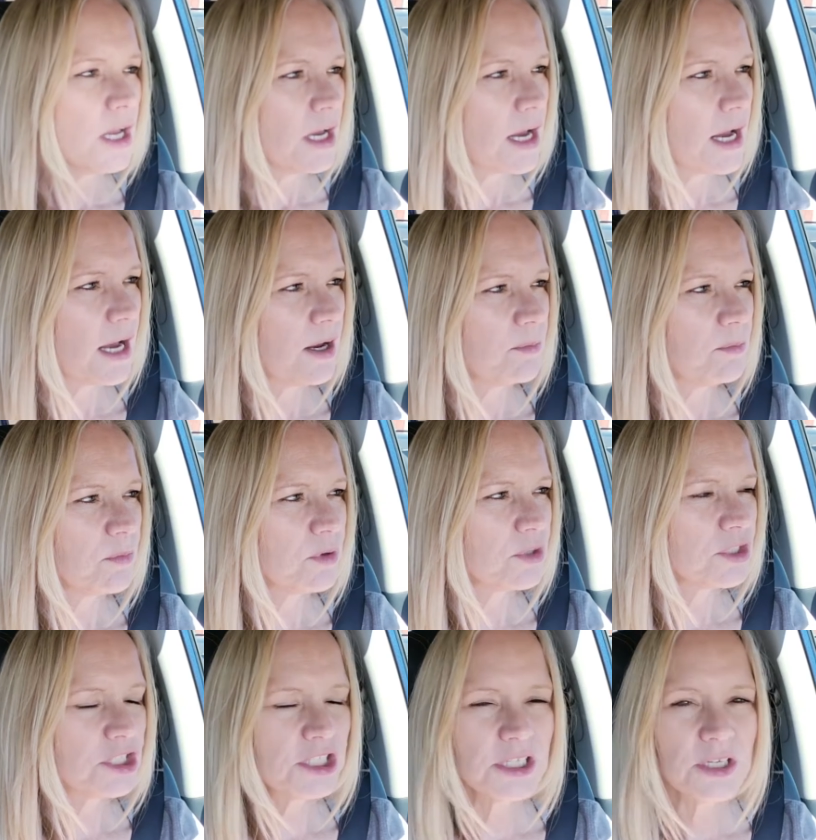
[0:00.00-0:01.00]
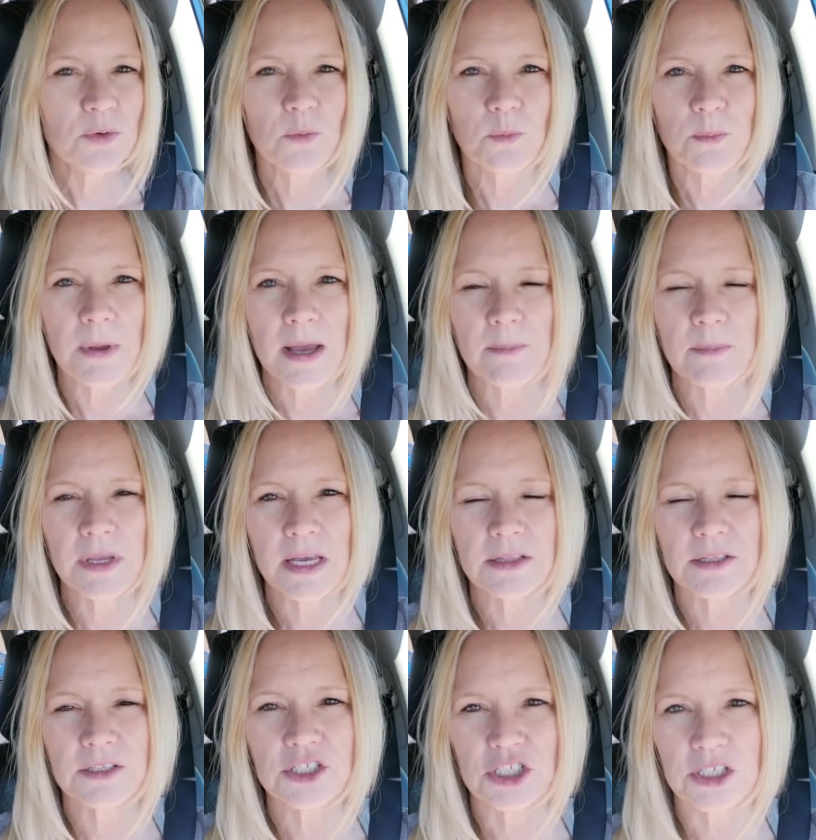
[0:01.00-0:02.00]
Um, she met me
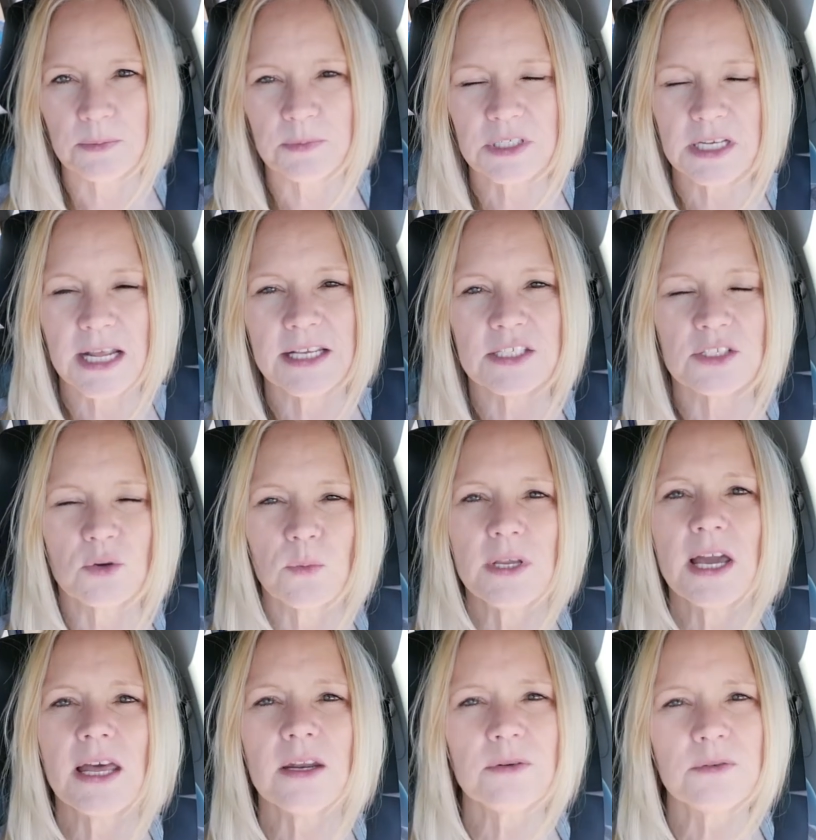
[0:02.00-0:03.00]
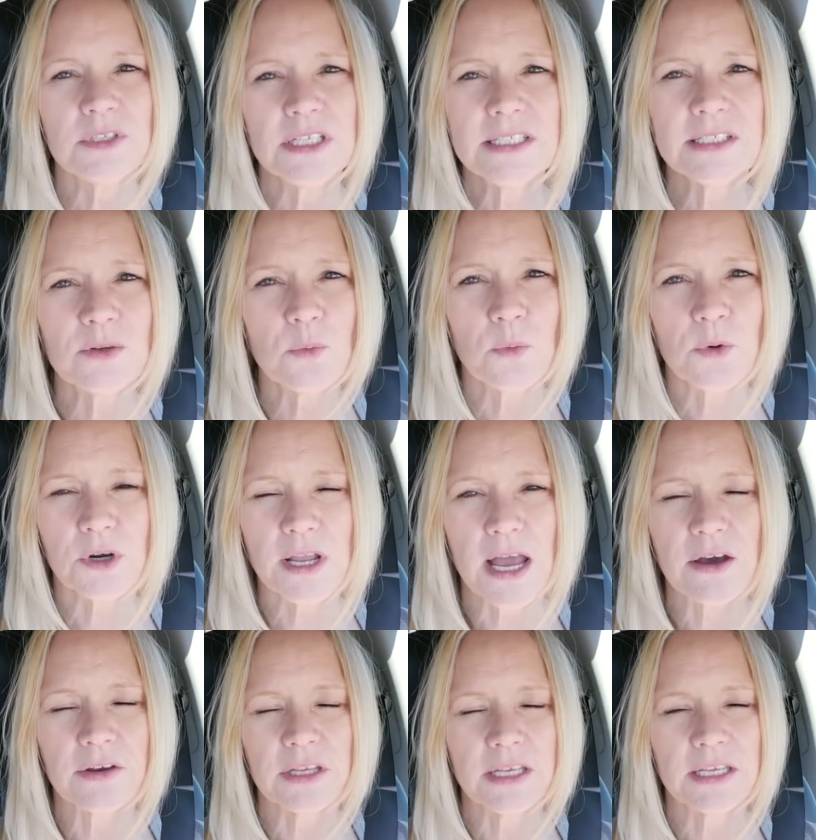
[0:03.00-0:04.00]
at the gym today. So we got a decent
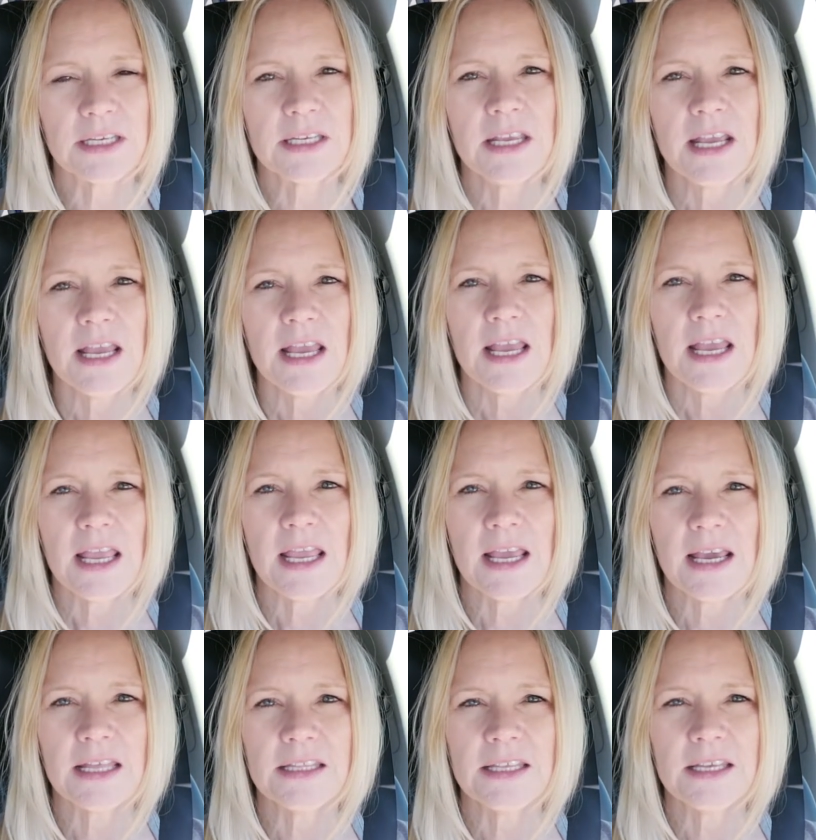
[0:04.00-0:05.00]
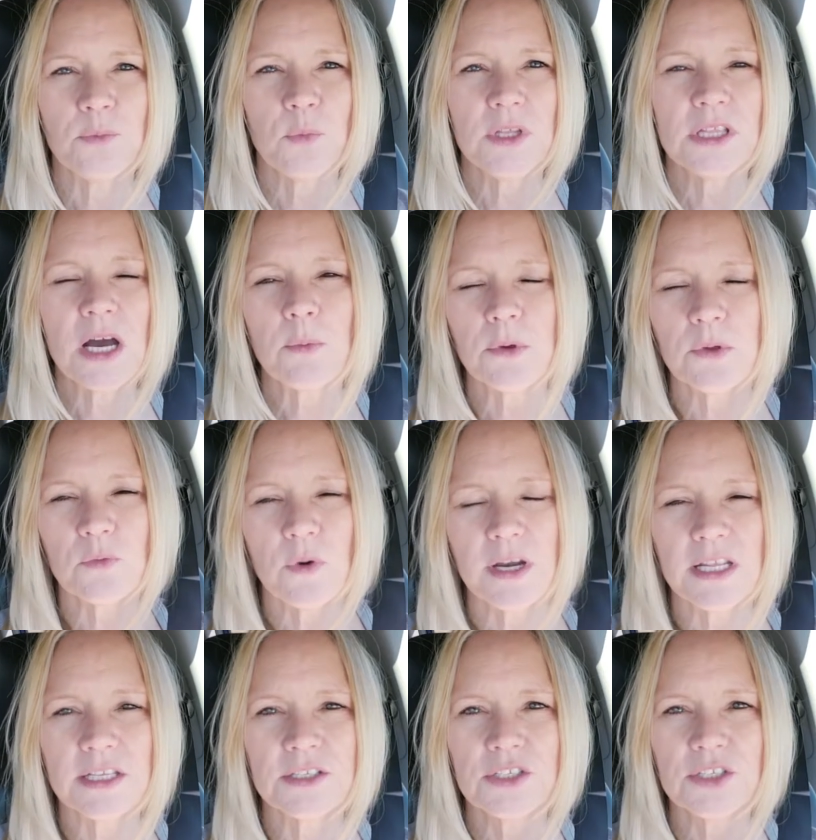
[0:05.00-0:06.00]
workout in and then we thought we'd
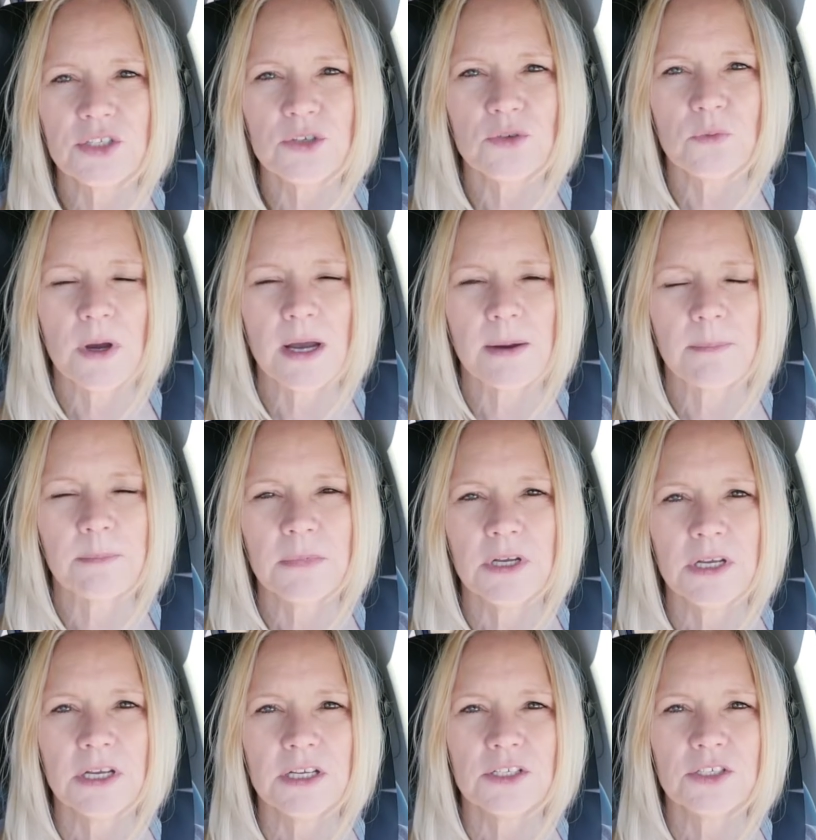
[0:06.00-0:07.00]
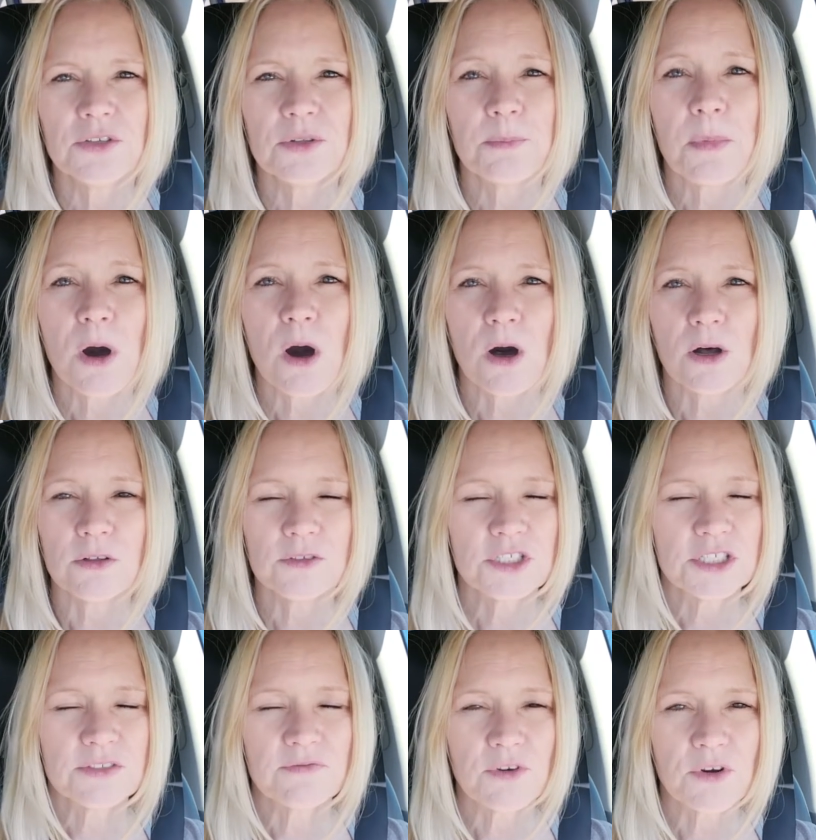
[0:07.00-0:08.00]
run into, um, to the mall
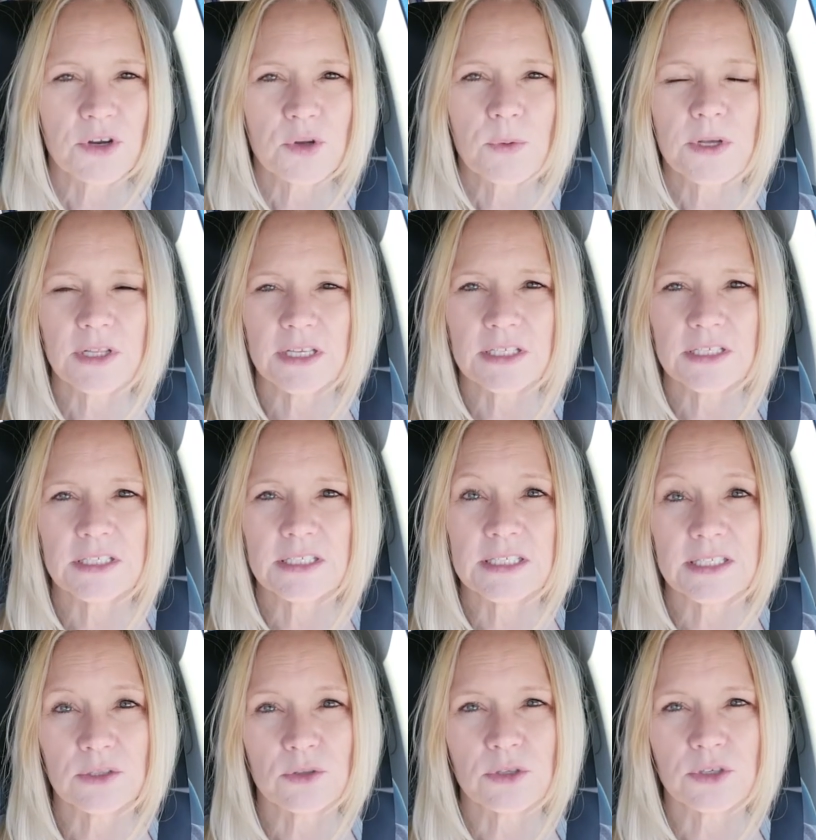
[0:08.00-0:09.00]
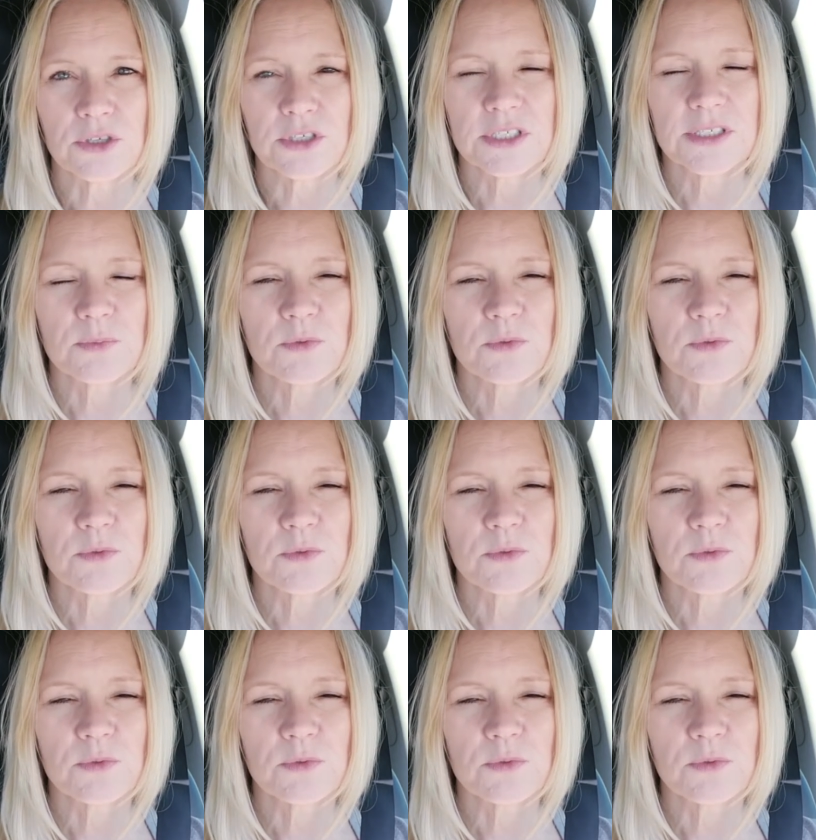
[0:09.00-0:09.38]
just very quickly into Dillard's.